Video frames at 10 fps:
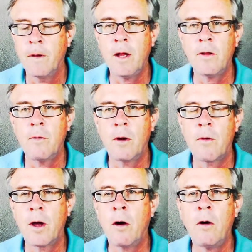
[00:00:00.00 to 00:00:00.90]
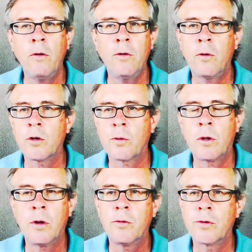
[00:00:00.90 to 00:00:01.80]
Nothing went right. All doors were
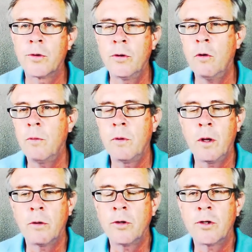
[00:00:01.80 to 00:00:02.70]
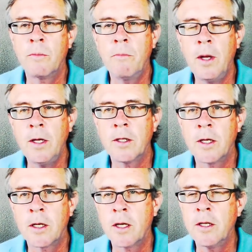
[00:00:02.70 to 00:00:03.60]
closed. No, you know, just
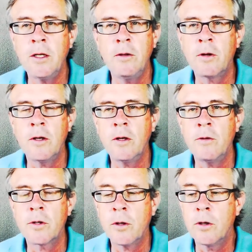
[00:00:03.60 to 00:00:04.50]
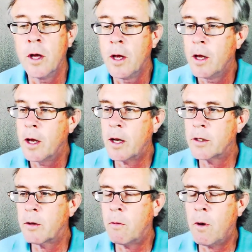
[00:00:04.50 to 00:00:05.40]
amazing. And continue, continuous. And I
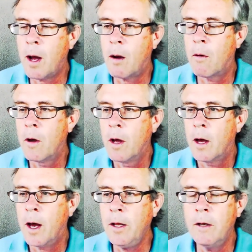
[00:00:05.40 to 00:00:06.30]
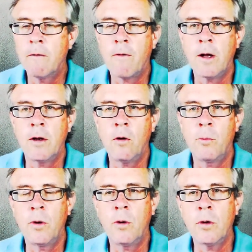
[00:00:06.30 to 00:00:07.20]
said, wow, I need to find an
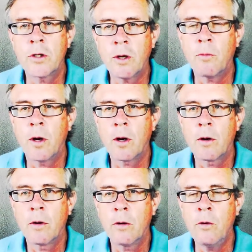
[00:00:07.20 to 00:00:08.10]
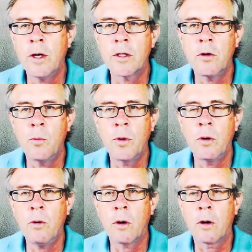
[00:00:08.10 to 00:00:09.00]
open door somewhere. Who has an
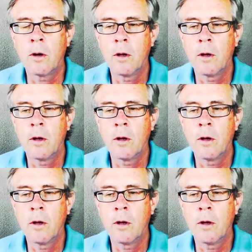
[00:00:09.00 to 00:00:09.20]
open door?